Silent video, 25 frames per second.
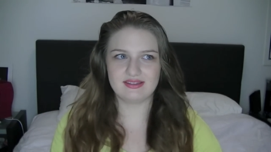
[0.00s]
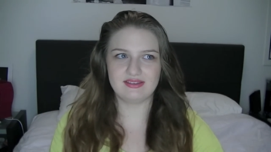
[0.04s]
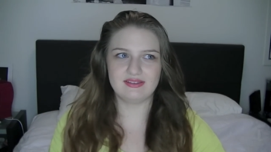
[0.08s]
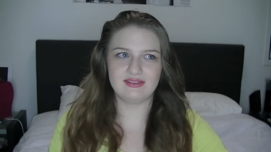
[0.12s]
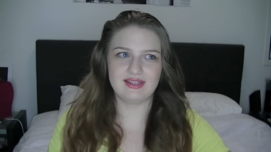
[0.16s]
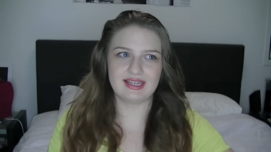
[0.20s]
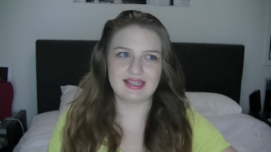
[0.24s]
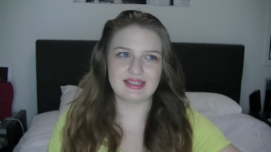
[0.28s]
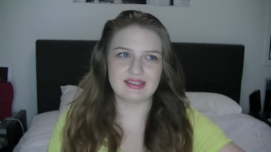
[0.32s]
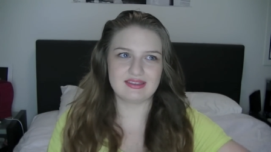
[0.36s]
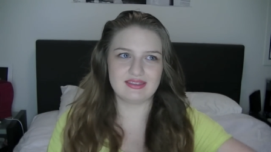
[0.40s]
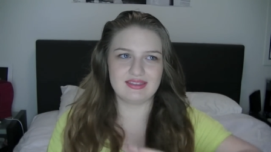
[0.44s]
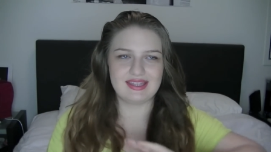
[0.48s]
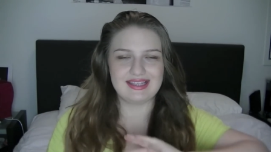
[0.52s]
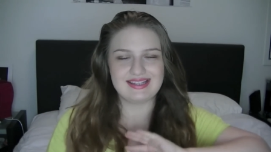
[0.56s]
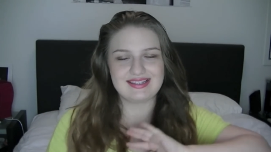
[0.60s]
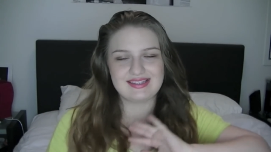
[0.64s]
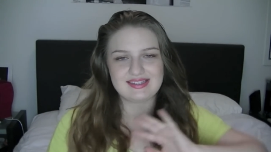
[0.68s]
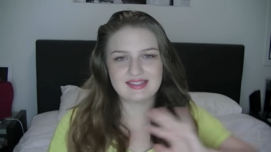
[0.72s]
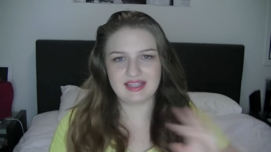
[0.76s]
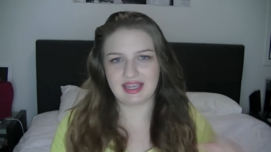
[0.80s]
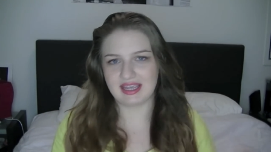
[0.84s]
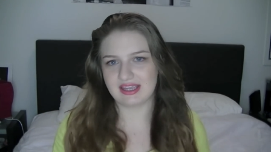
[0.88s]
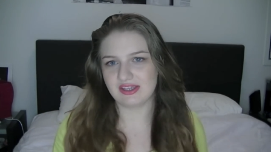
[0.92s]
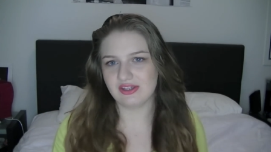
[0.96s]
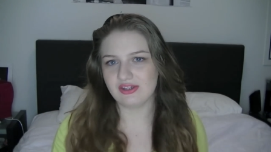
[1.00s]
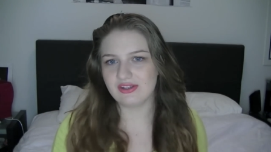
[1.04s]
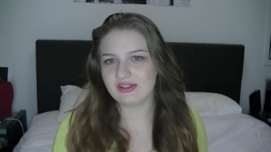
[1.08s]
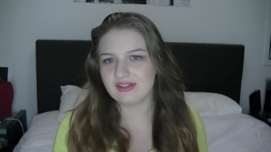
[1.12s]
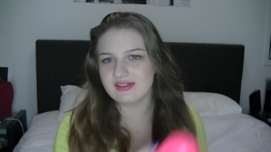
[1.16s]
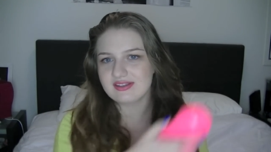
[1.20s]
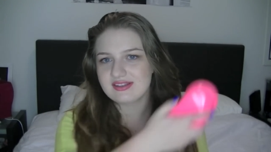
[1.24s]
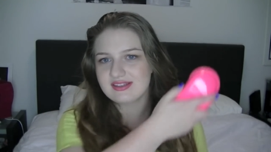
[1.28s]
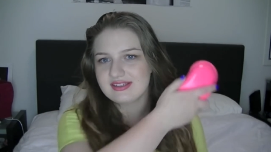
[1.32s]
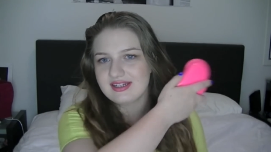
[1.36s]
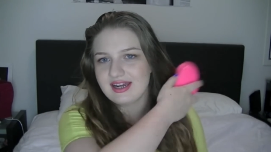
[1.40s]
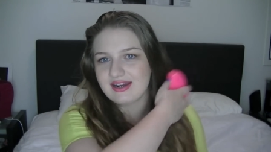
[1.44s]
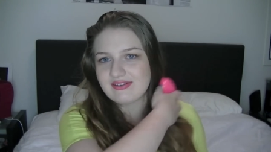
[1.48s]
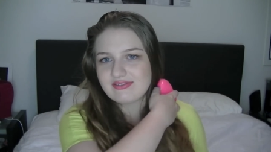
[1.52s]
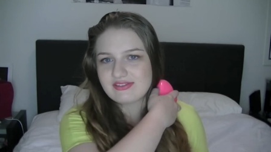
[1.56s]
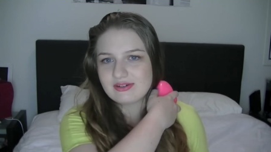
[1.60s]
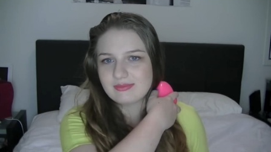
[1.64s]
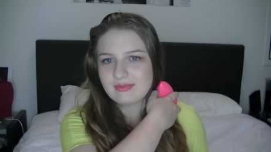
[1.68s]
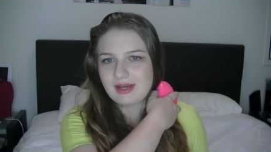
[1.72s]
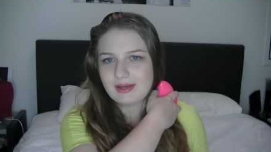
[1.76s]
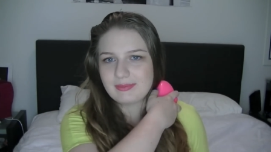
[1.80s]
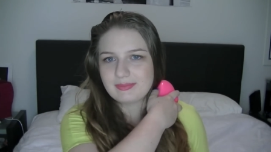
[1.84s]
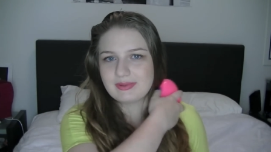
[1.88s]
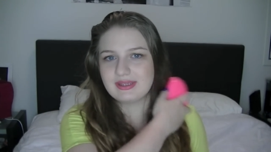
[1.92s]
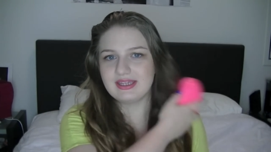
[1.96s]
like they say you can start
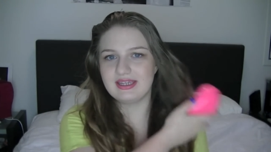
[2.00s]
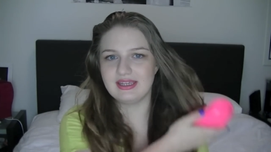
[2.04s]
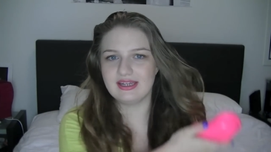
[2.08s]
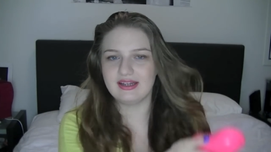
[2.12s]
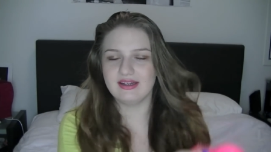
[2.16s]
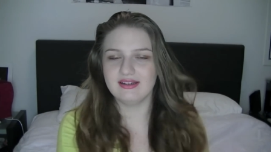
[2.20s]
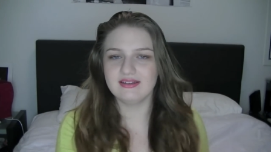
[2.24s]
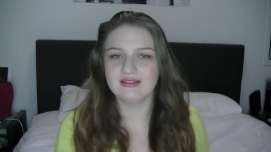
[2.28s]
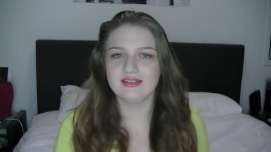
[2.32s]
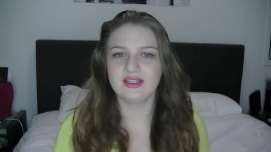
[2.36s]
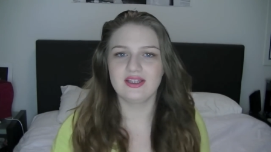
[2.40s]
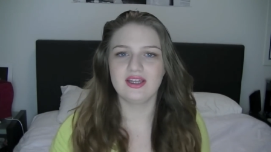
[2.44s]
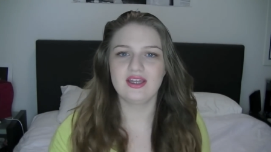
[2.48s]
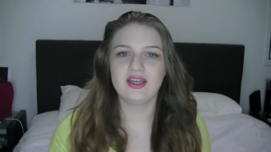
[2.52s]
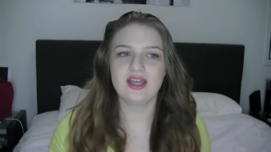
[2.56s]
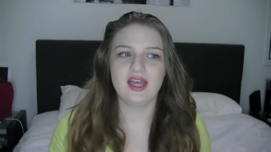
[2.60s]
from up here